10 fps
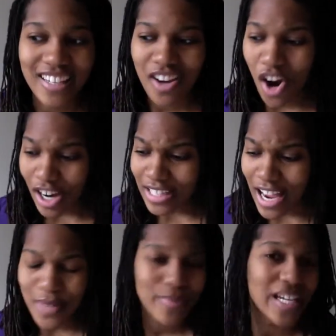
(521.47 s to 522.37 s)

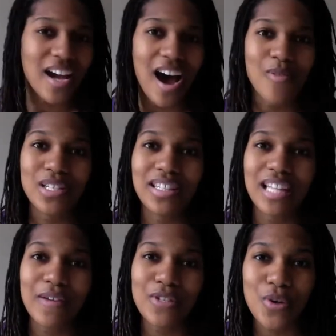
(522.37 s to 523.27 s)
Contact me. I would
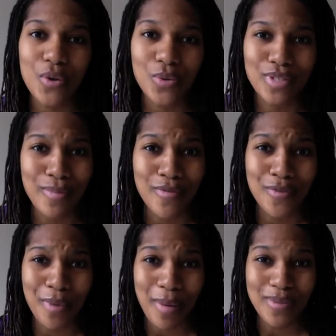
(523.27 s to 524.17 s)
love to go through some of
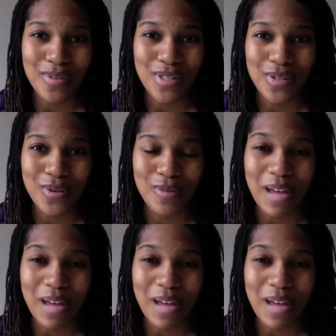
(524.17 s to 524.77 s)
your problems with you